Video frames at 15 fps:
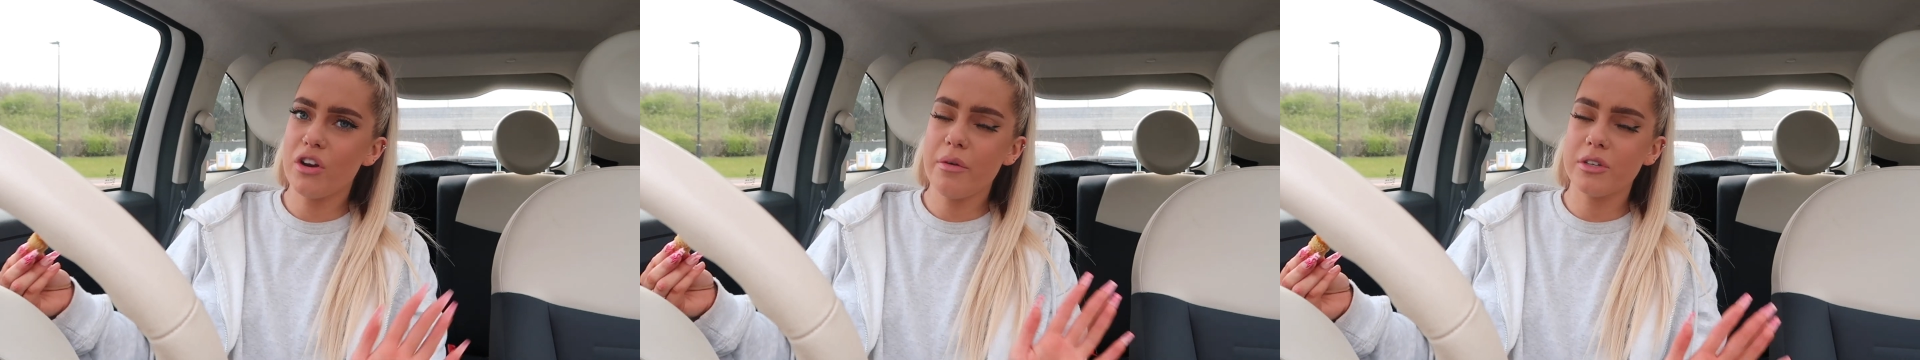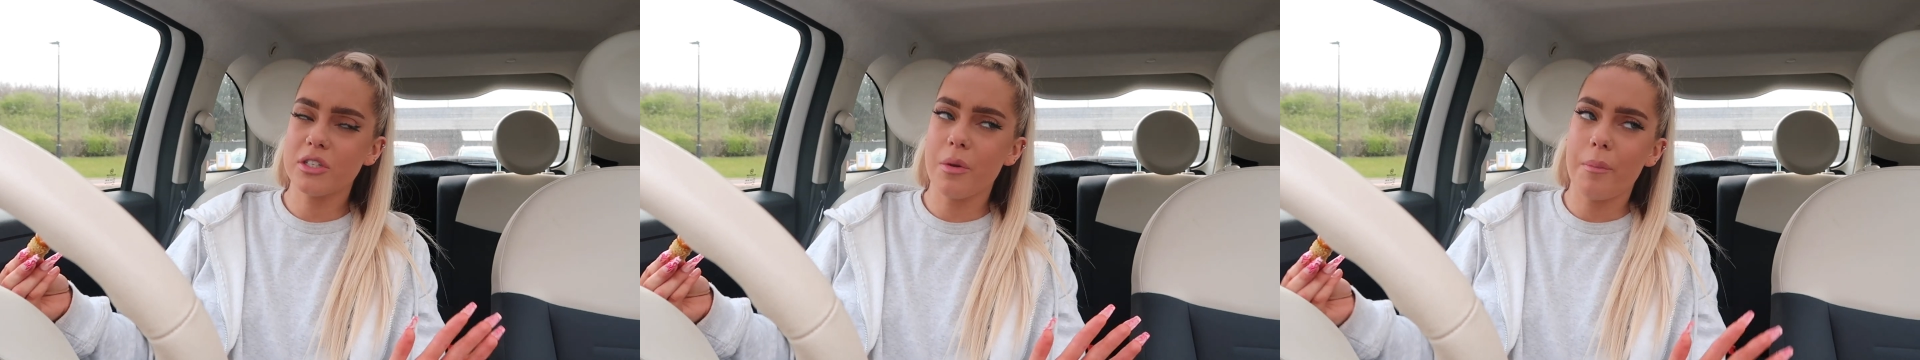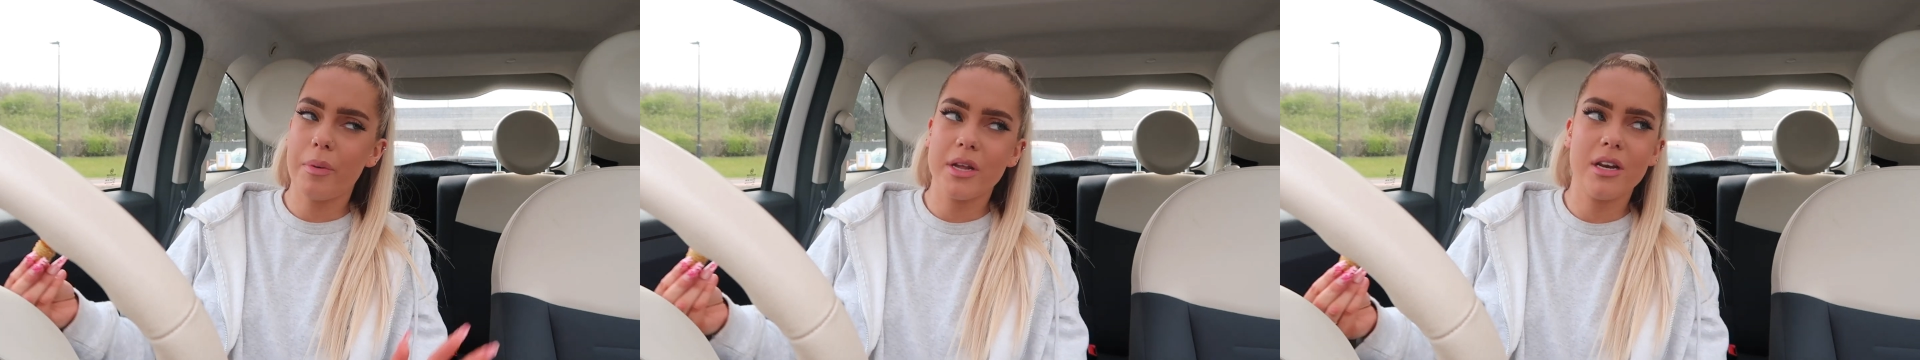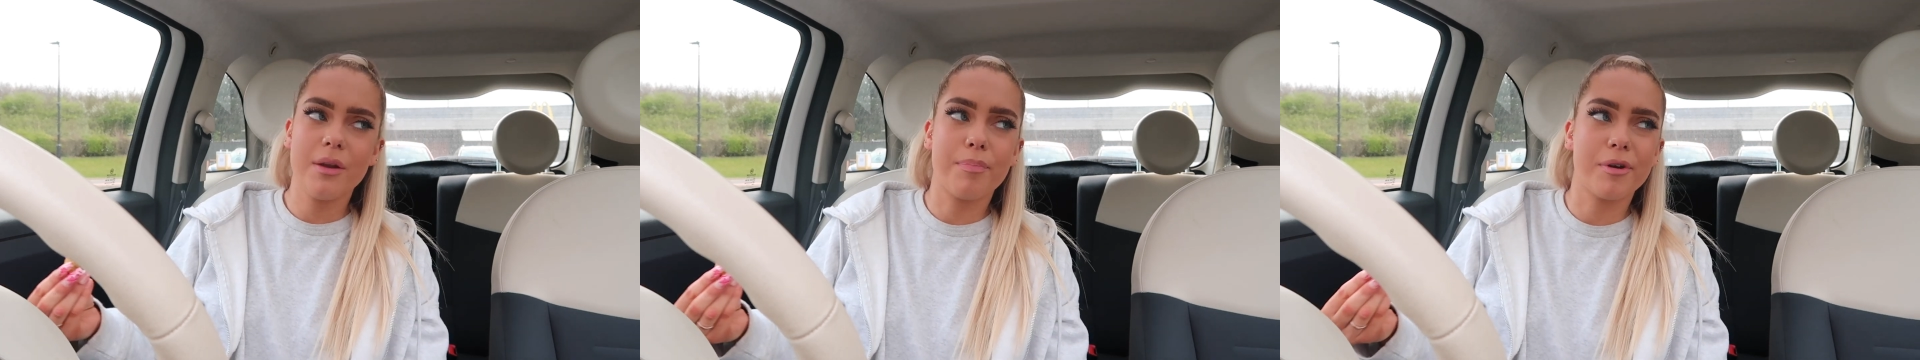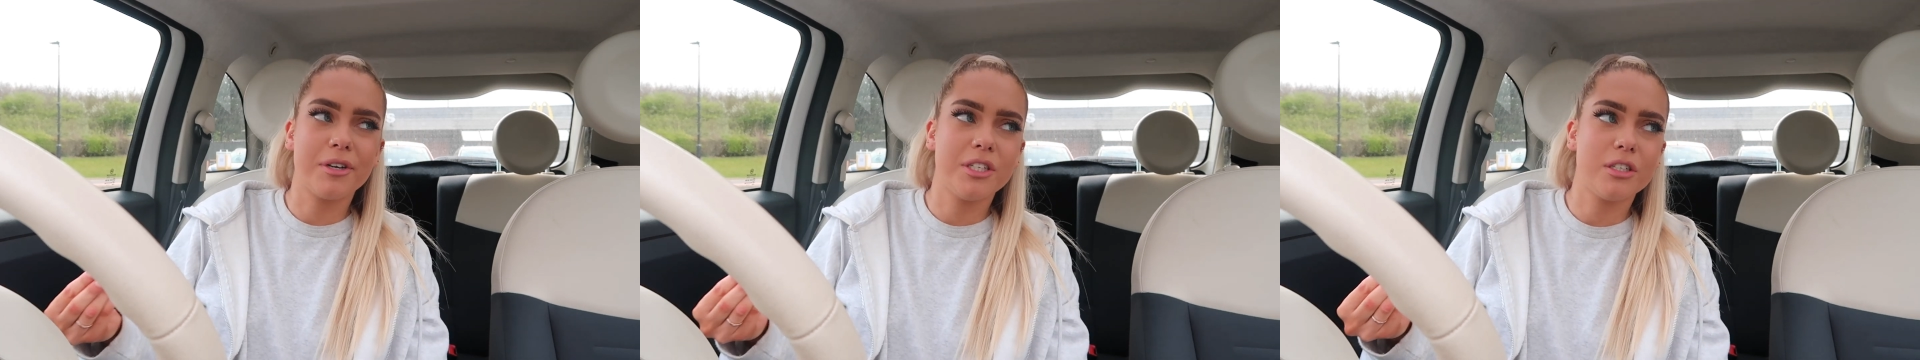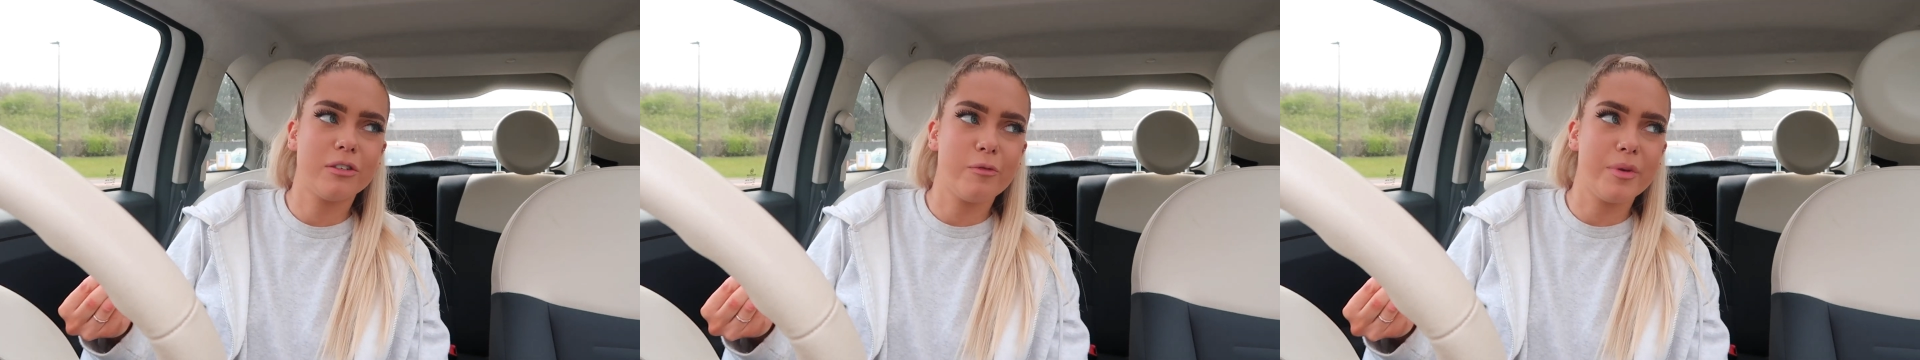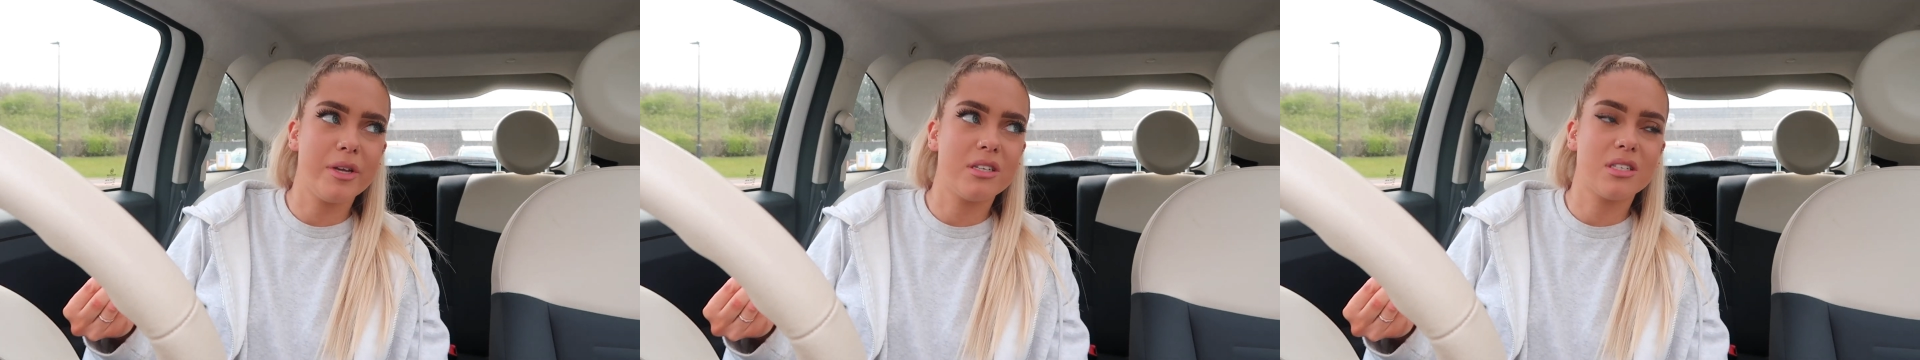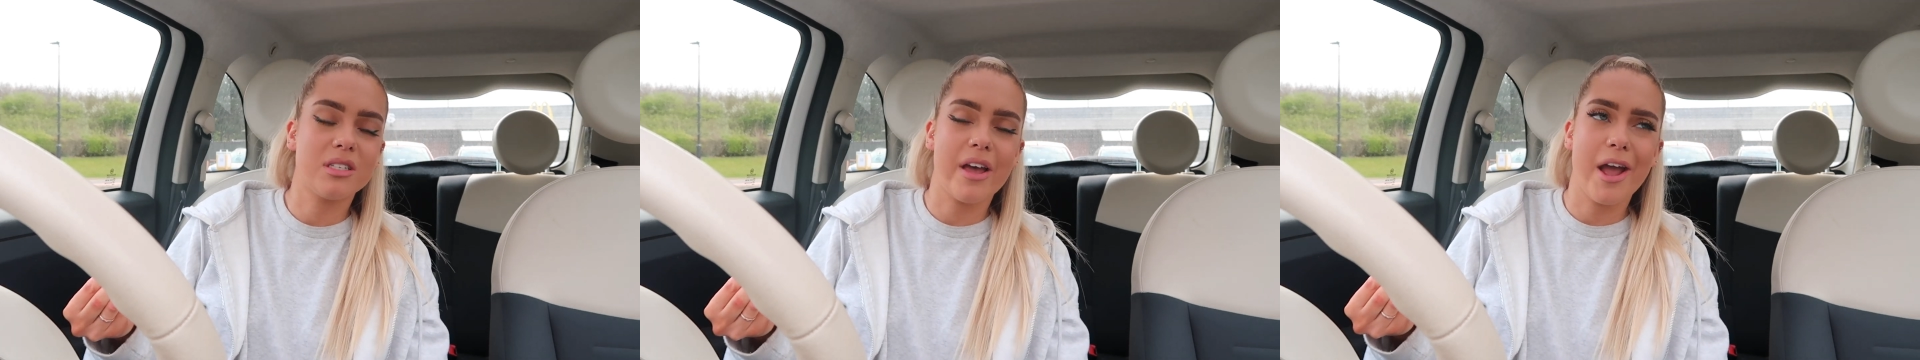I know it's completely British for me
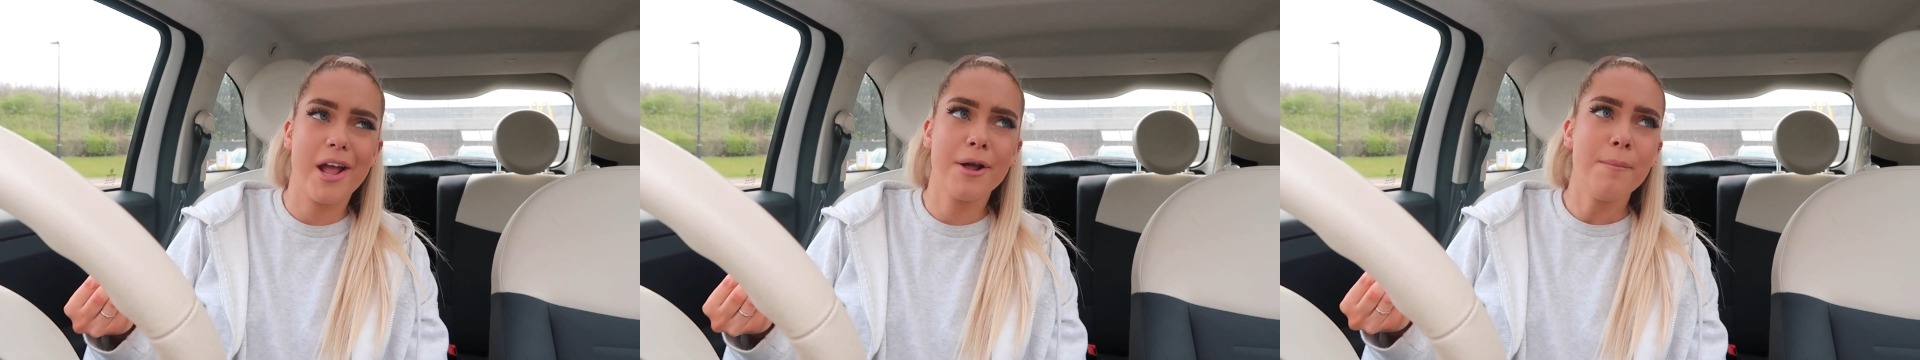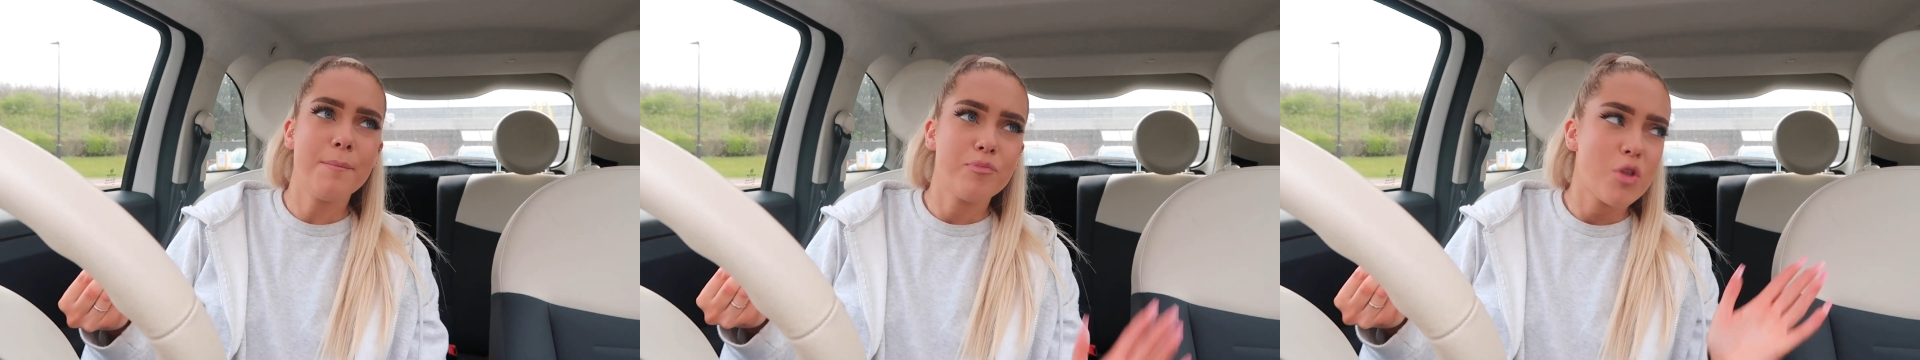to say,